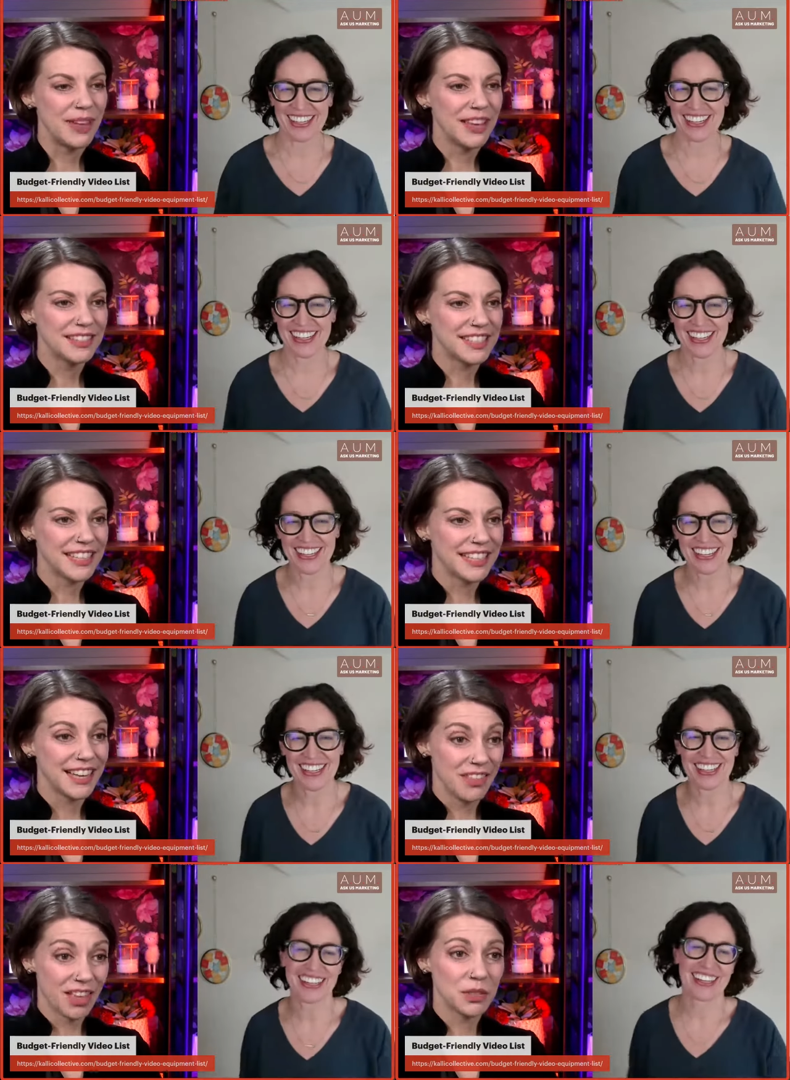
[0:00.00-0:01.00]
Speaker 1: amazing.
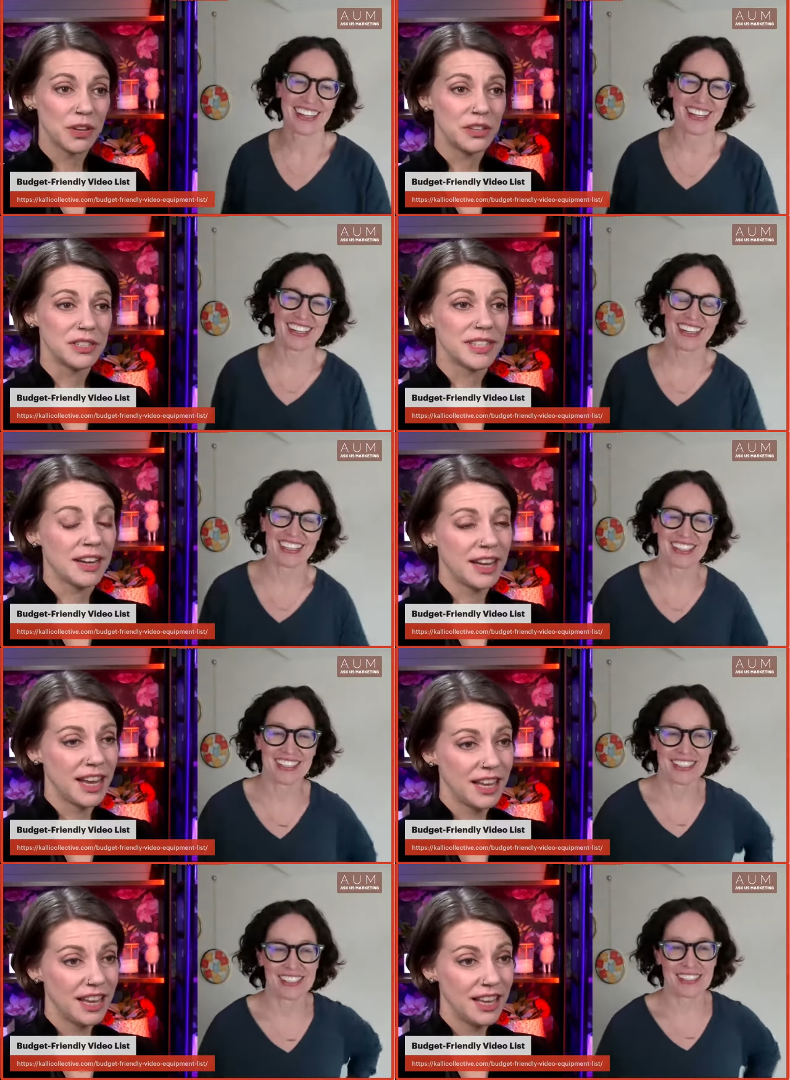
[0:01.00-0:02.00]
And that's why you're
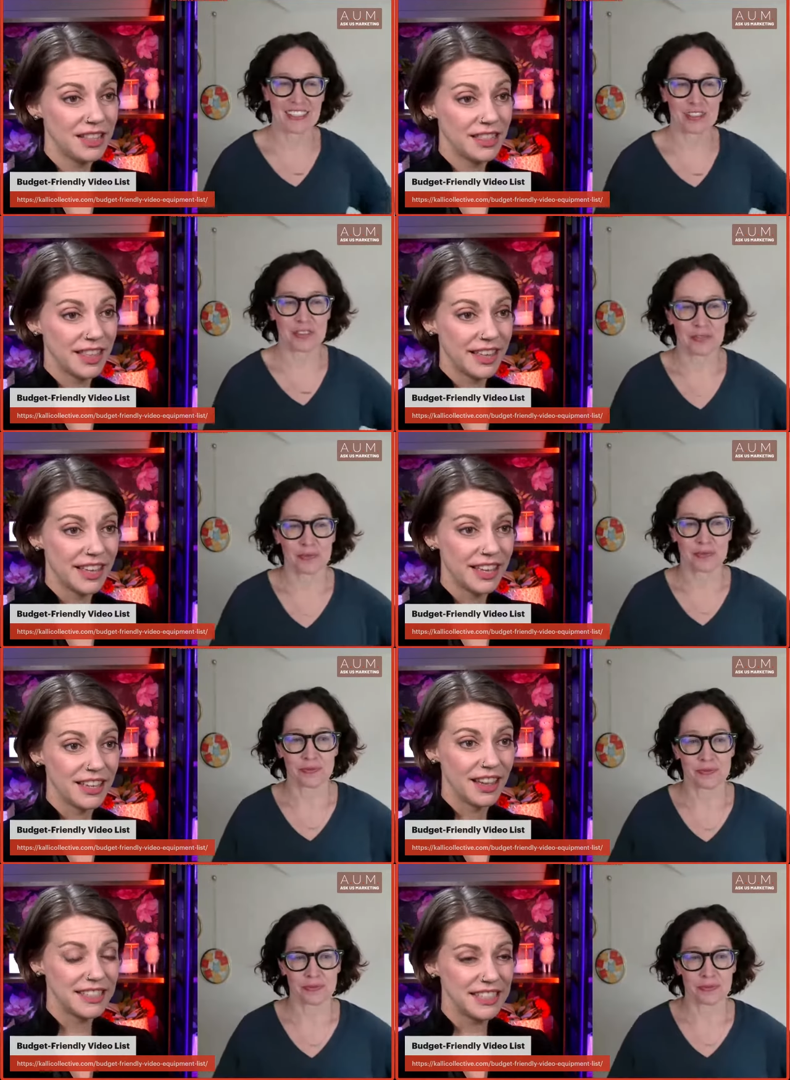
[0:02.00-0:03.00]
sending in the
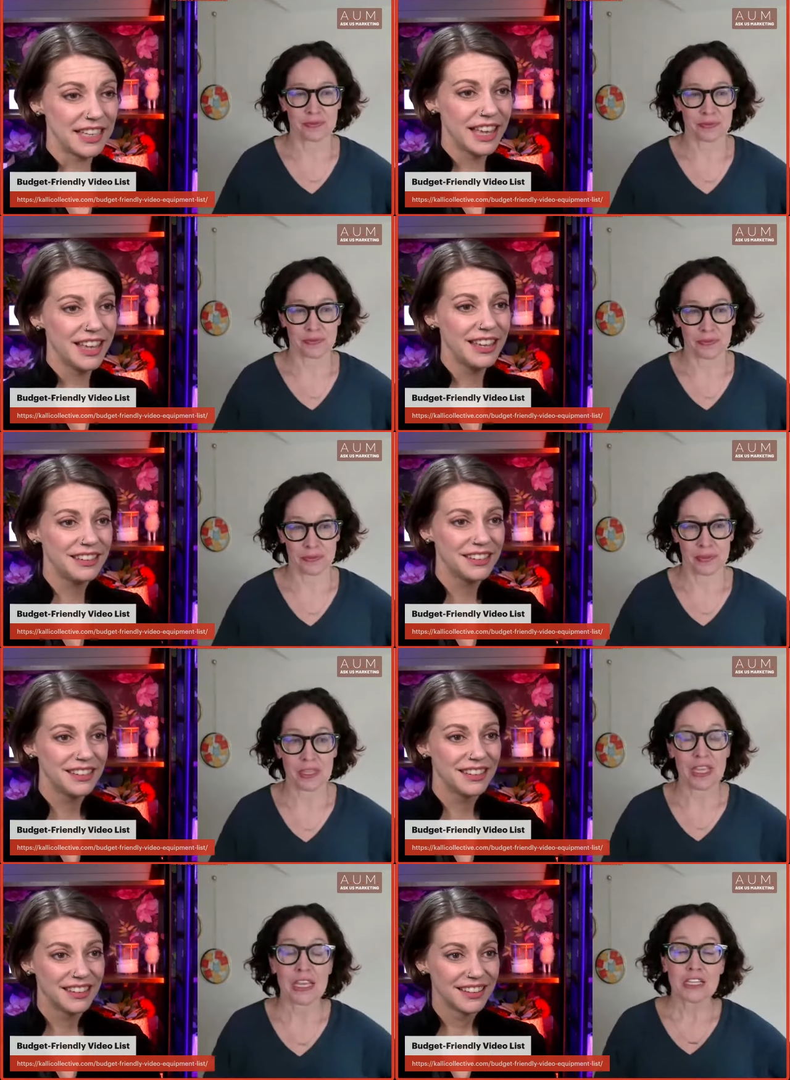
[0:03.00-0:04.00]
idea kit.
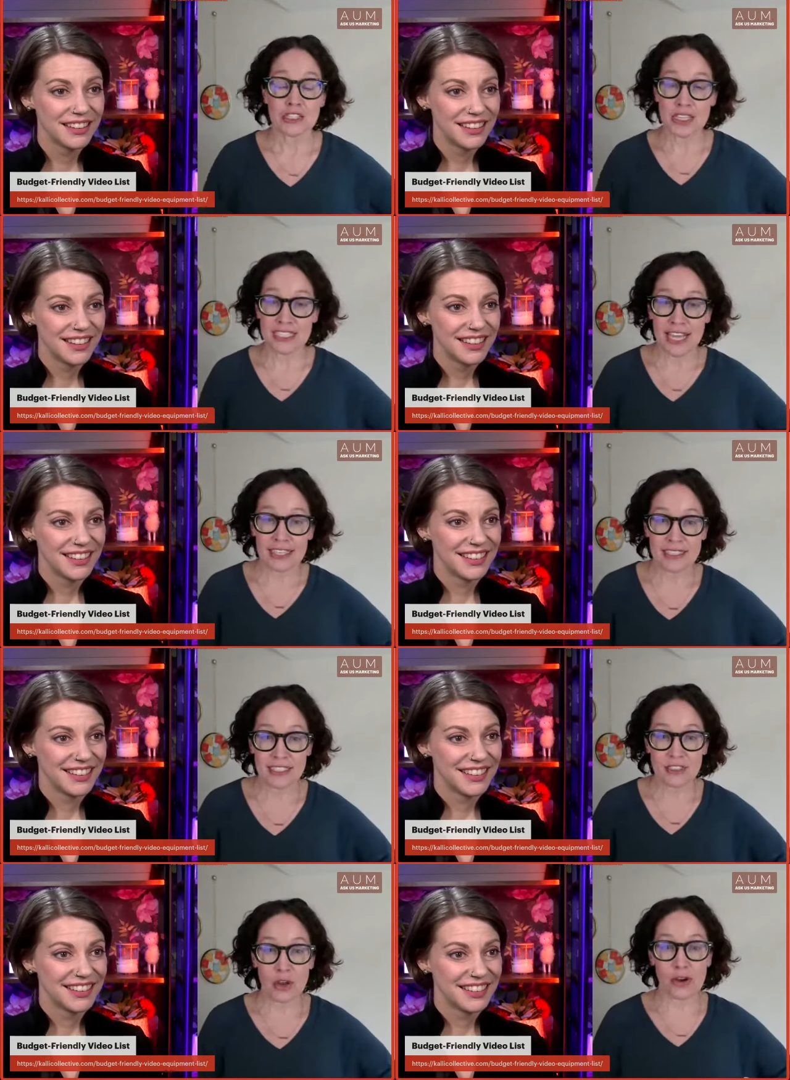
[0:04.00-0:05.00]
Speaker 2: So the
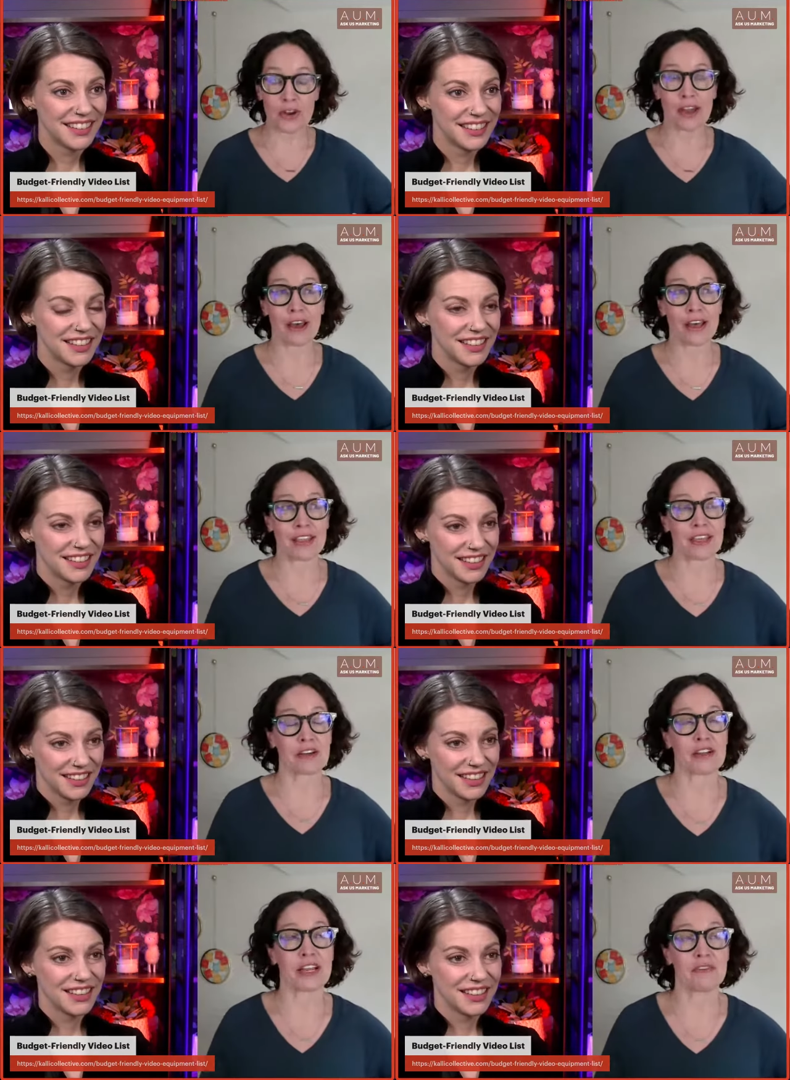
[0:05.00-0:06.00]
Dazznes are not, they
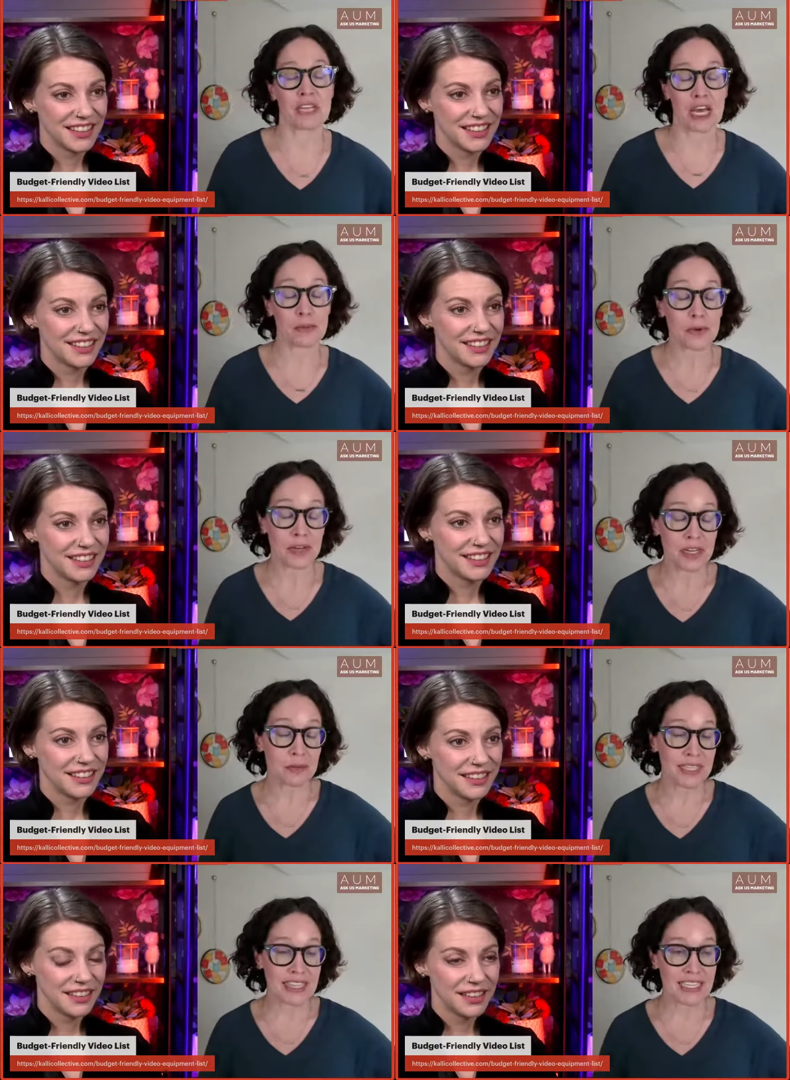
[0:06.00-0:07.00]
are kind of an upgrade
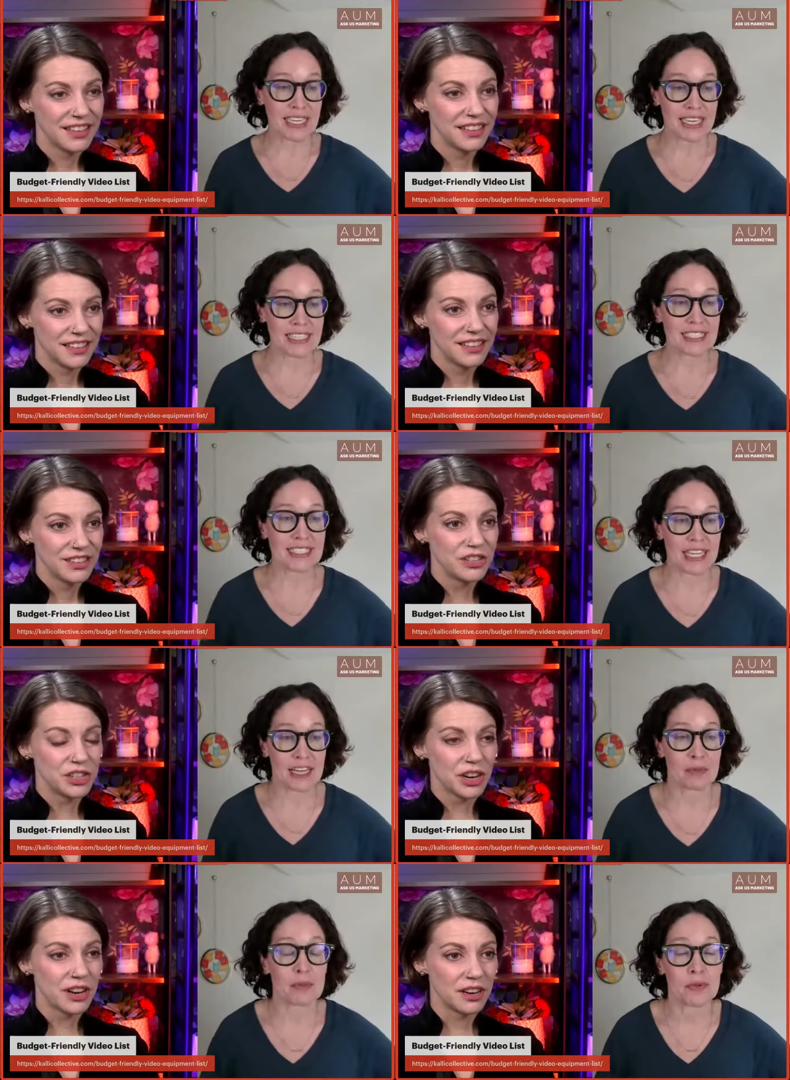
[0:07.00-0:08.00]
with the kit.
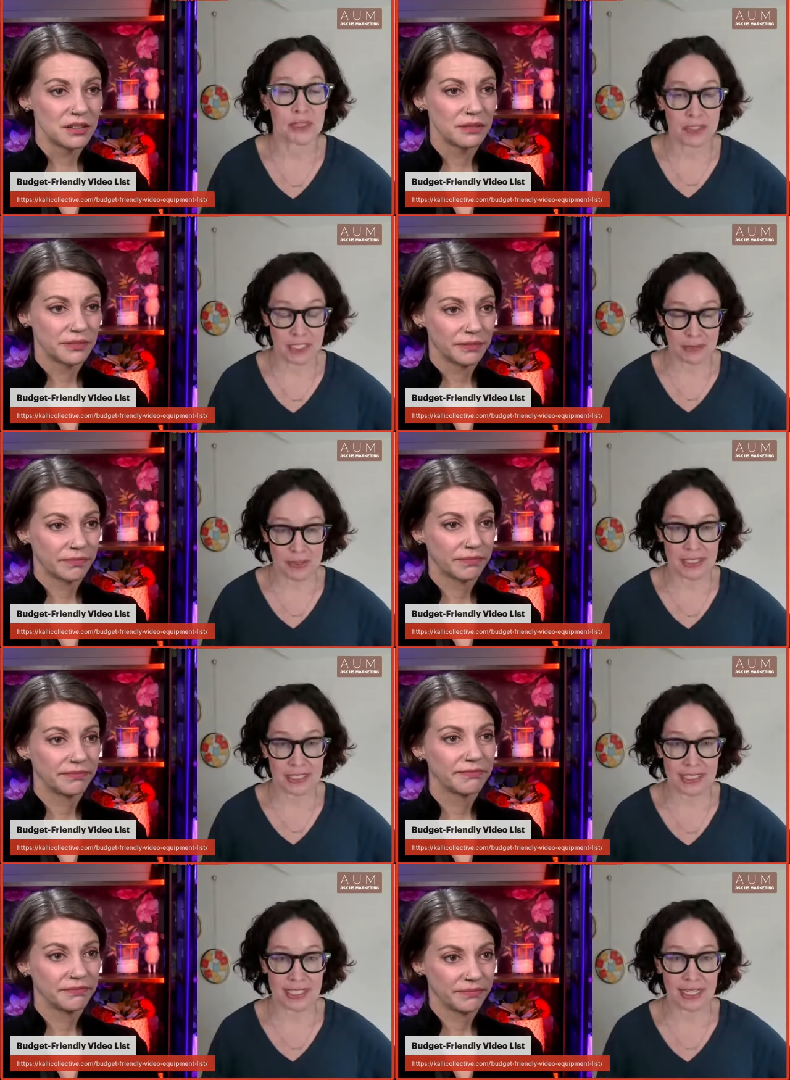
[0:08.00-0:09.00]
Sure. Um, we're typically
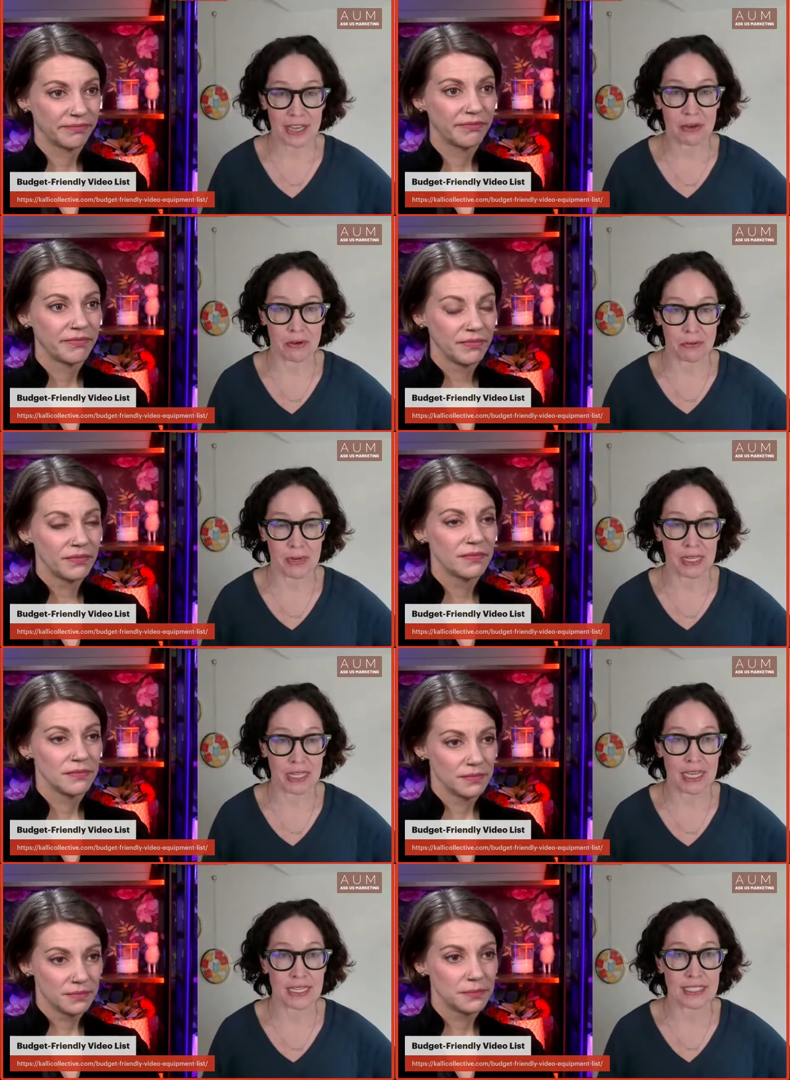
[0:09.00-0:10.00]
sending out a ring
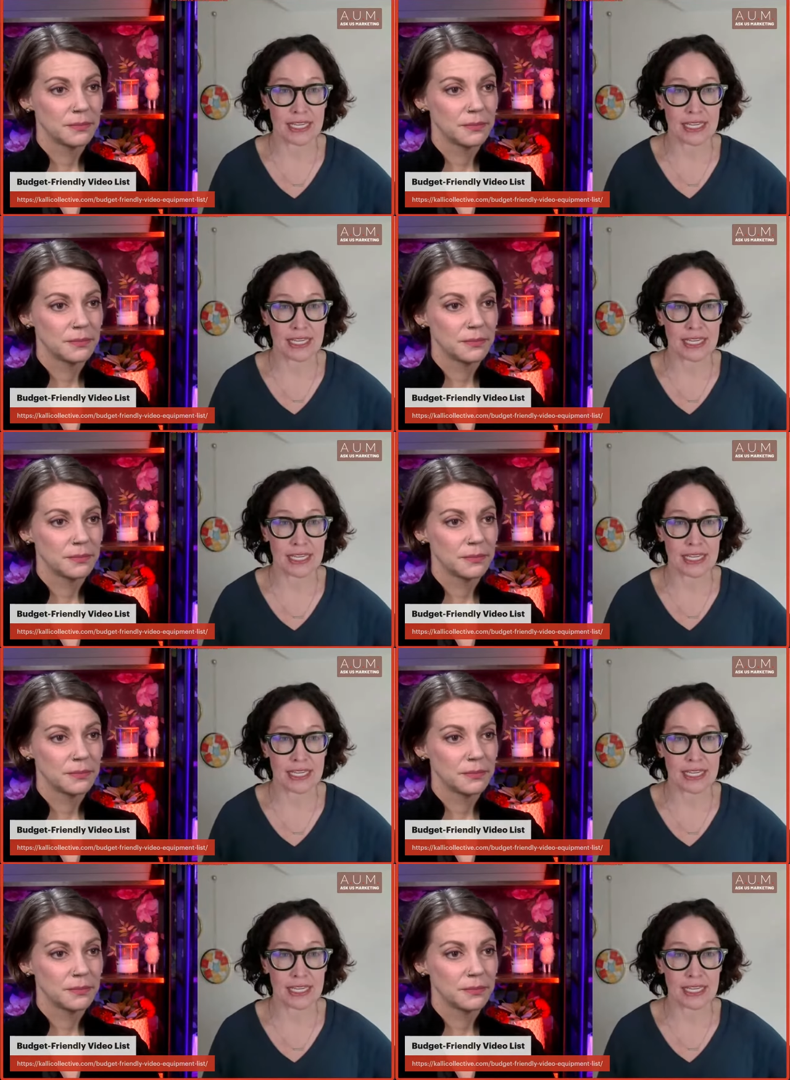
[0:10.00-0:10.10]
light